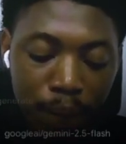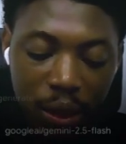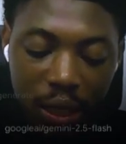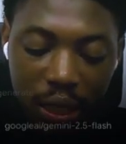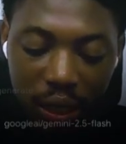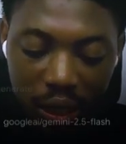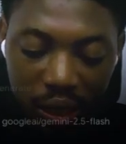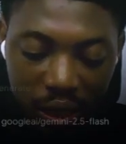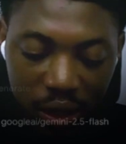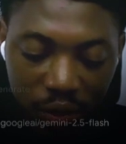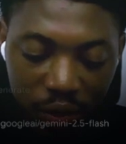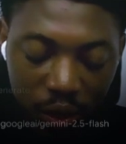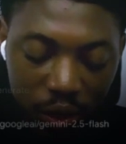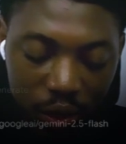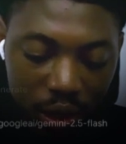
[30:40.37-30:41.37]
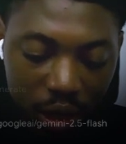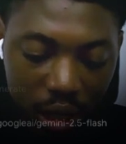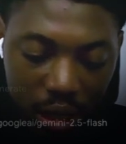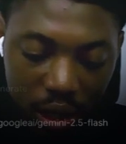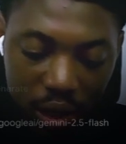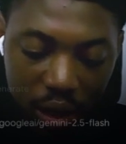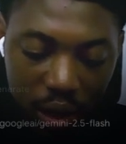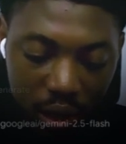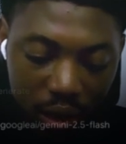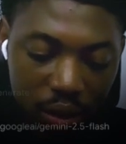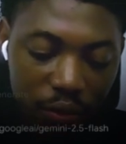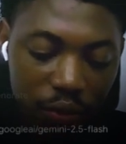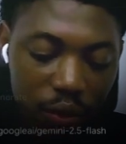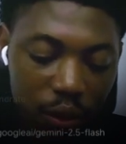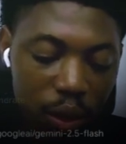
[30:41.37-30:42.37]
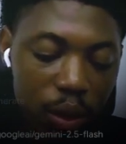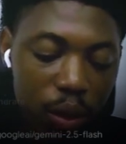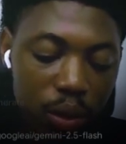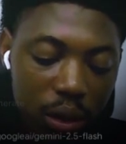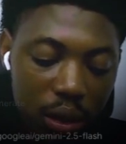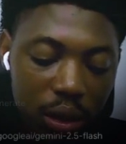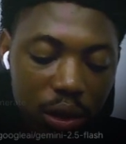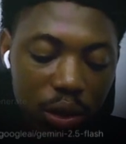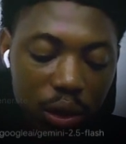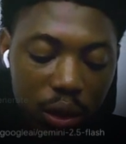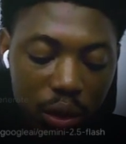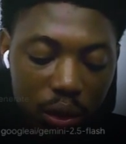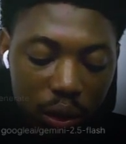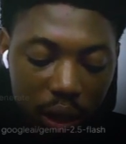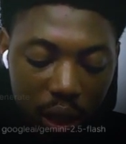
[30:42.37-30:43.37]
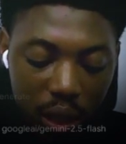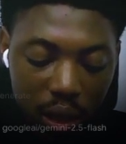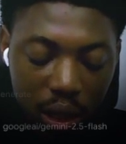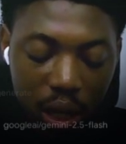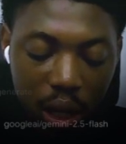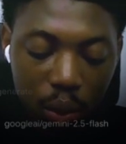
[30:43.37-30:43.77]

generate for us, and it follows the structure that